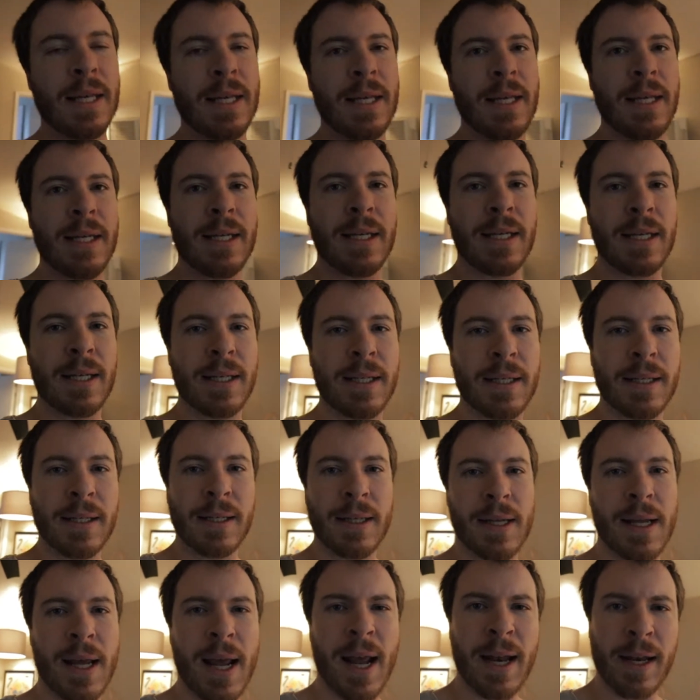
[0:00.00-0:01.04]
it
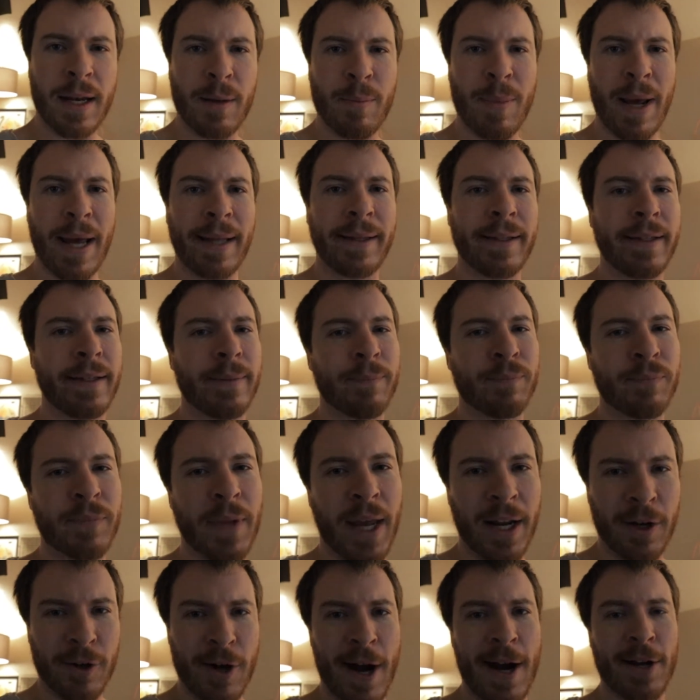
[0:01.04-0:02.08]
ended badly.
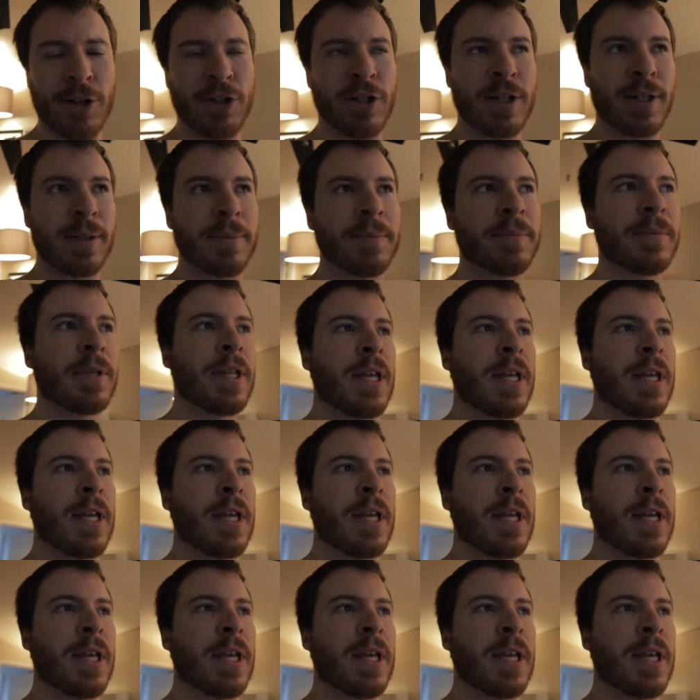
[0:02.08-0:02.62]
I crashed it.